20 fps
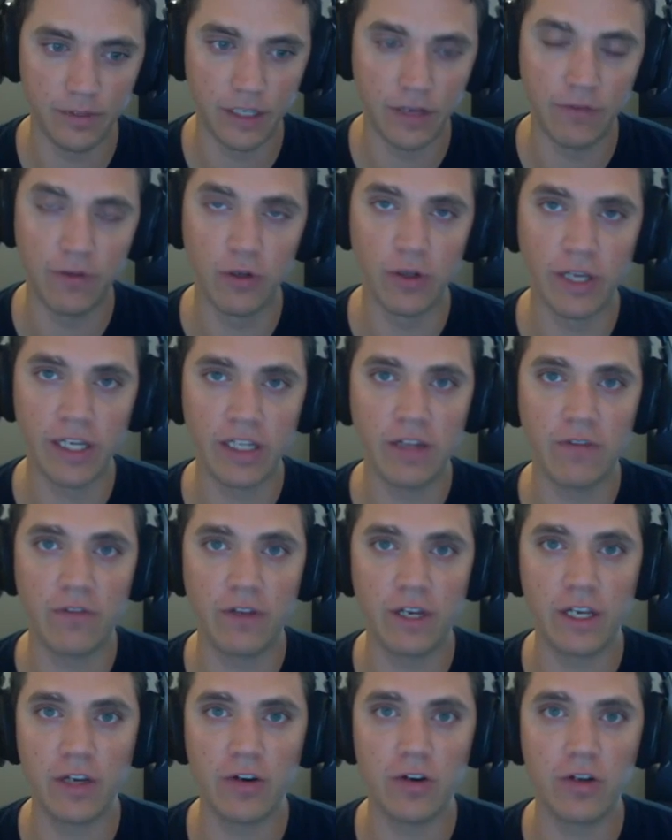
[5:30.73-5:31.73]
If you liked the
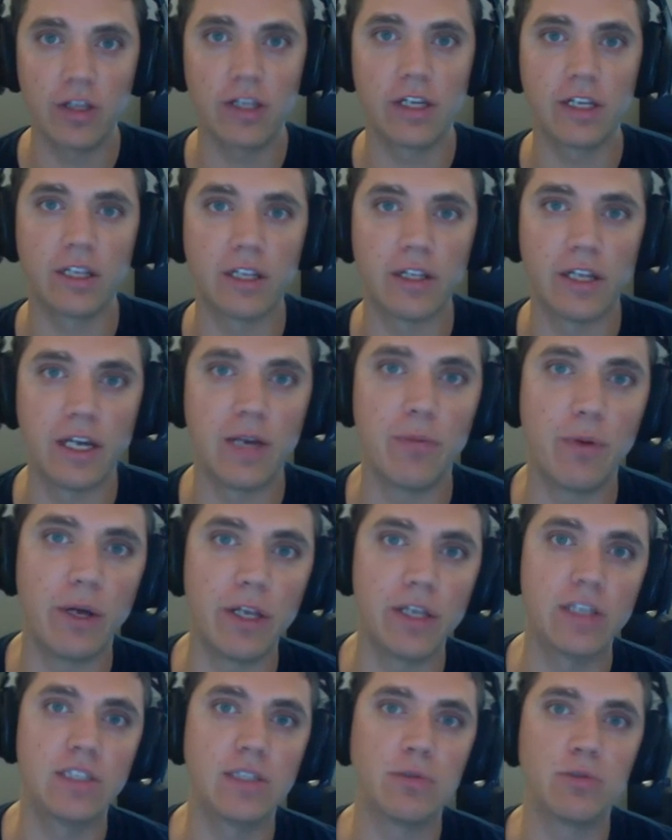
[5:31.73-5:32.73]
video, click the like
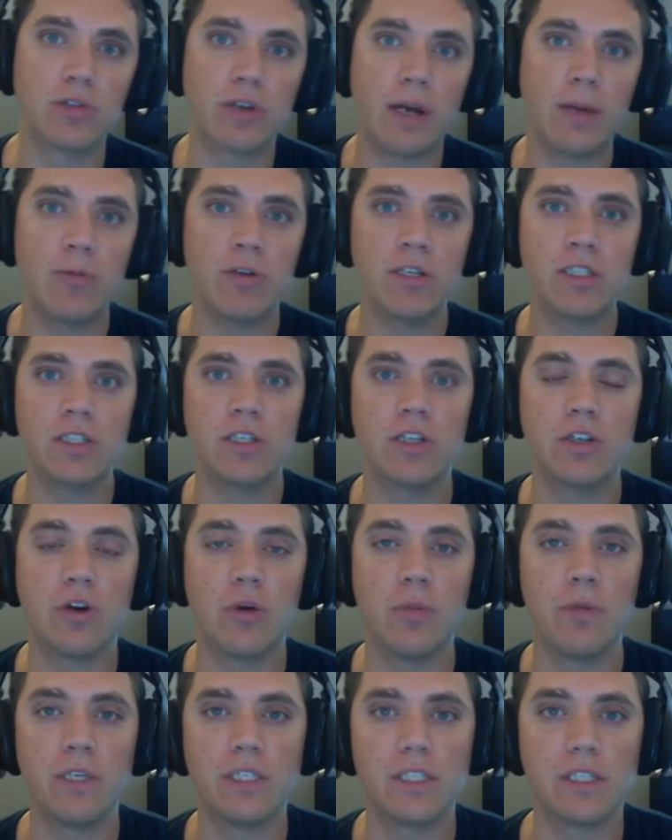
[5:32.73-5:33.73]
button, subscribe to us so you don't
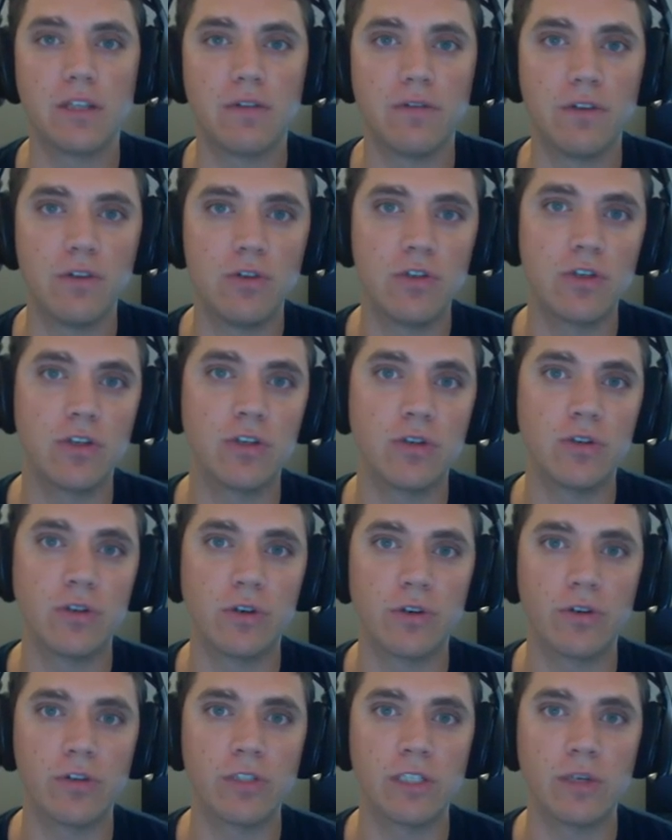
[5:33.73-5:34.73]
miss the future
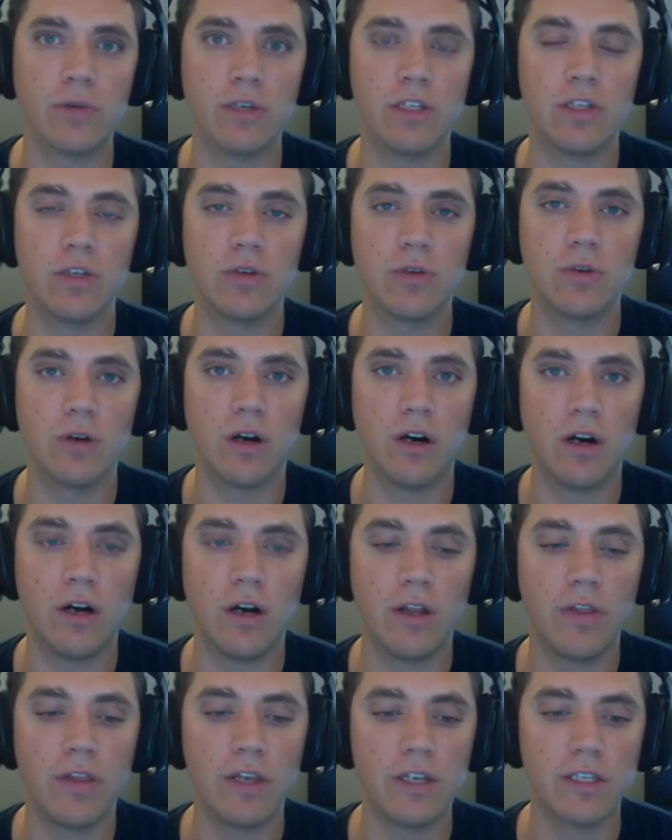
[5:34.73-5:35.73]
tutorials that we do
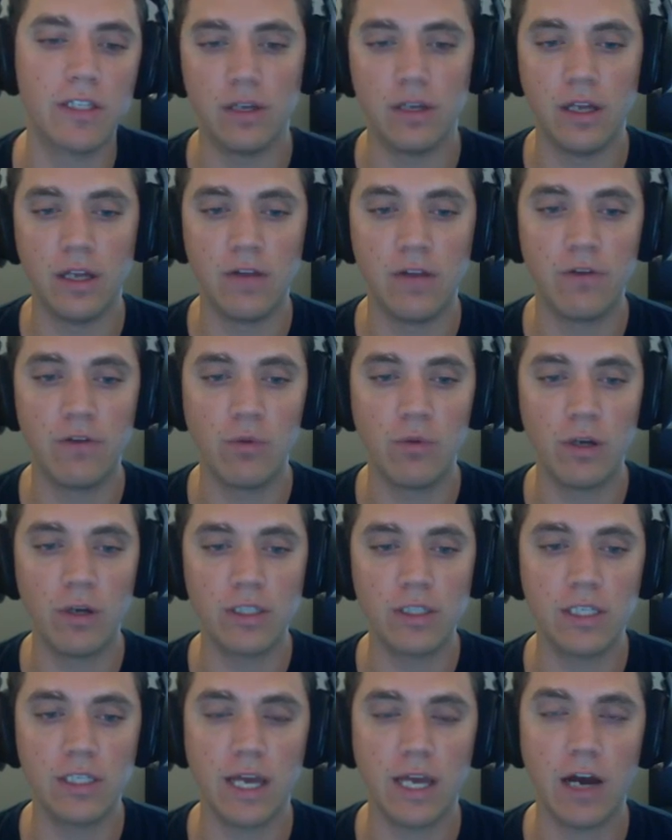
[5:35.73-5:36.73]
on this. And if you want to
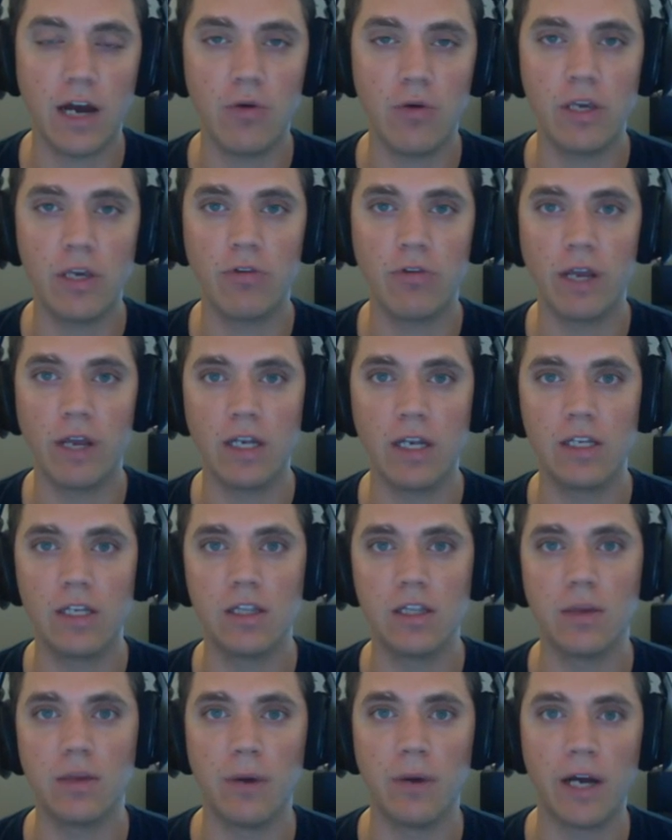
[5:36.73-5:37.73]
see how we created
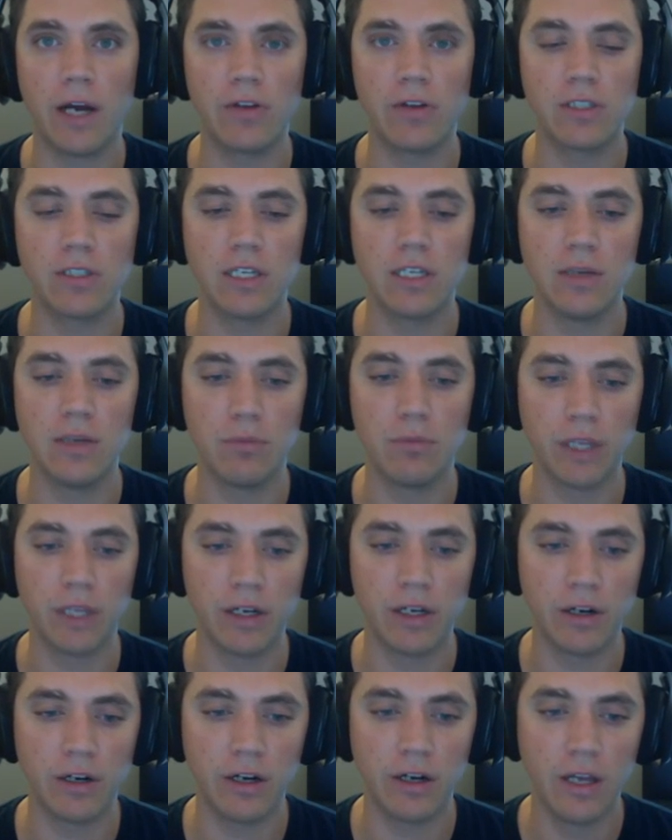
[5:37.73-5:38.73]
the models in
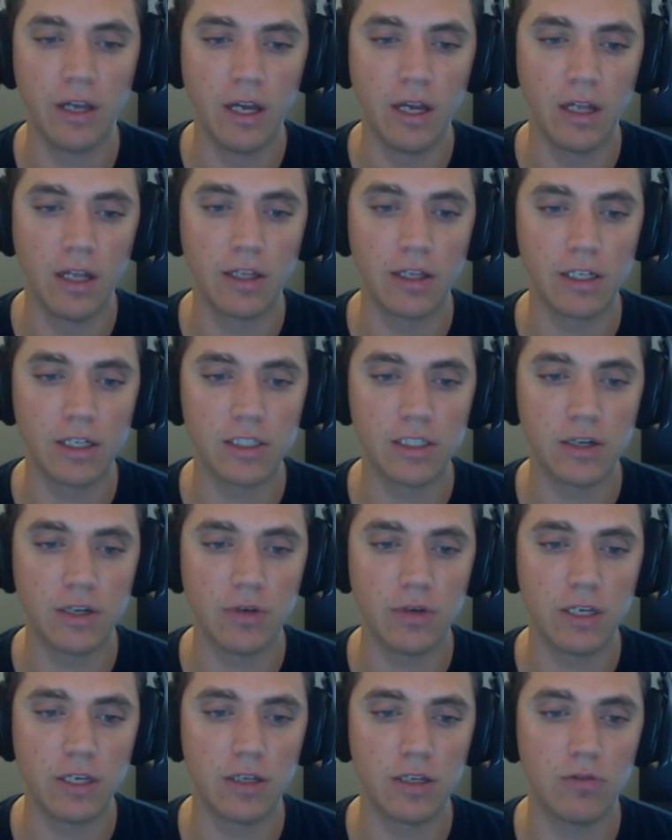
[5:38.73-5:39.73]
Blender, let us know. We
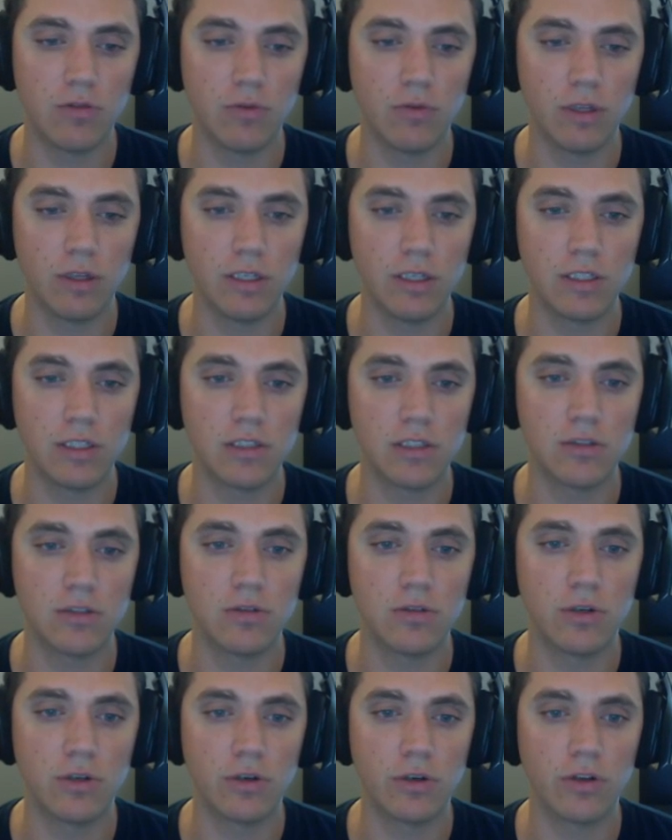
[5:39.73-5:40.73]
can release the
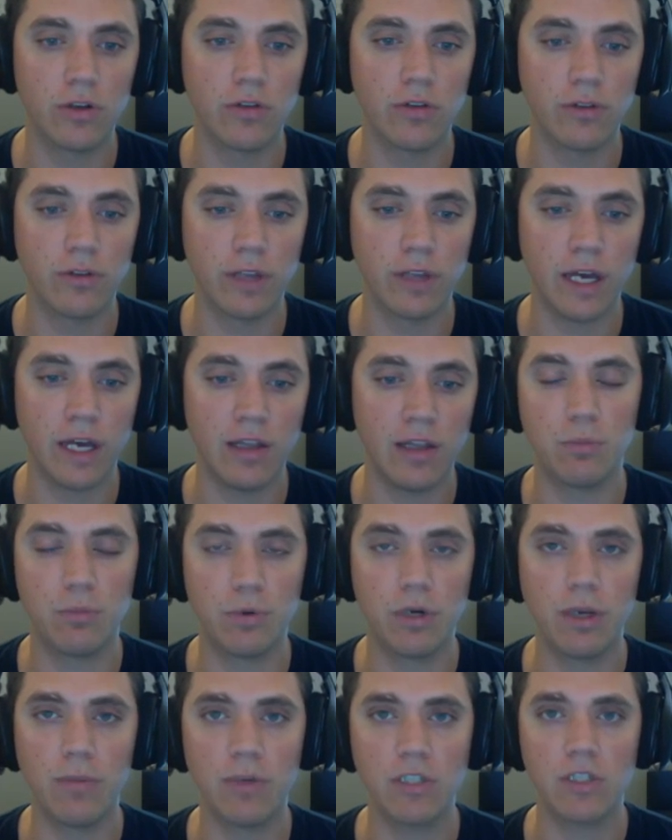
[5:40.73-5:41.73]
tutorials for that.
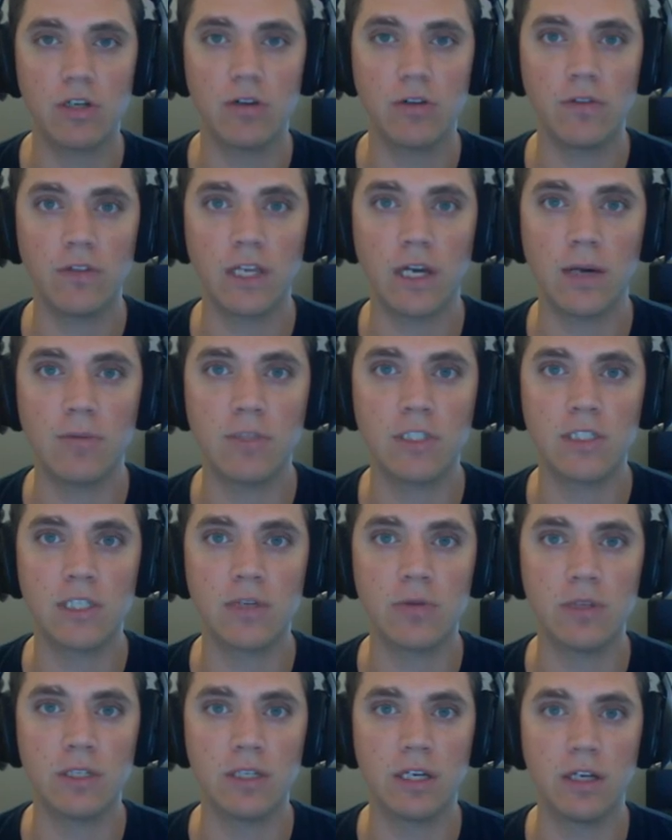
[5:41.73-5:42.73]
Pretty much all of the objects that
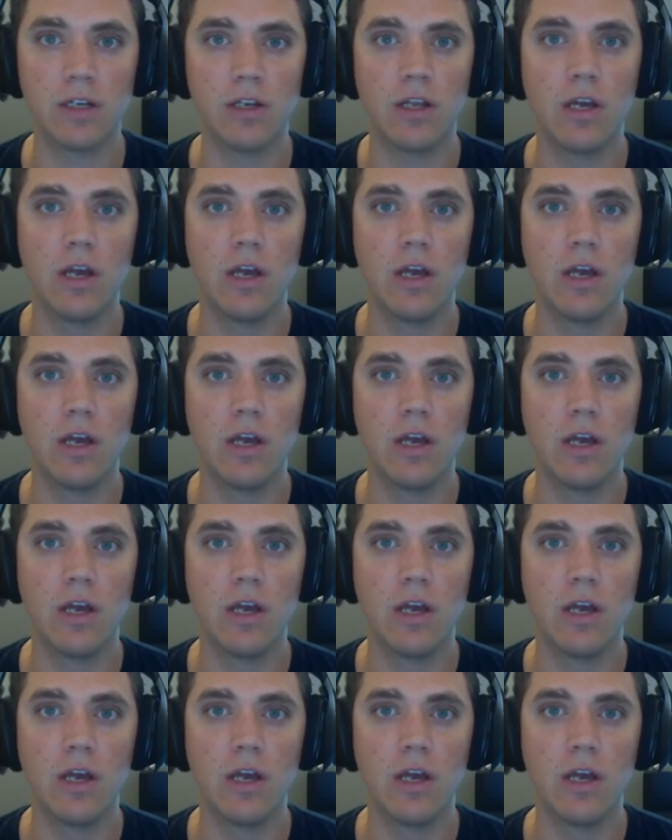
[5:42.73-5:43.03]
we've done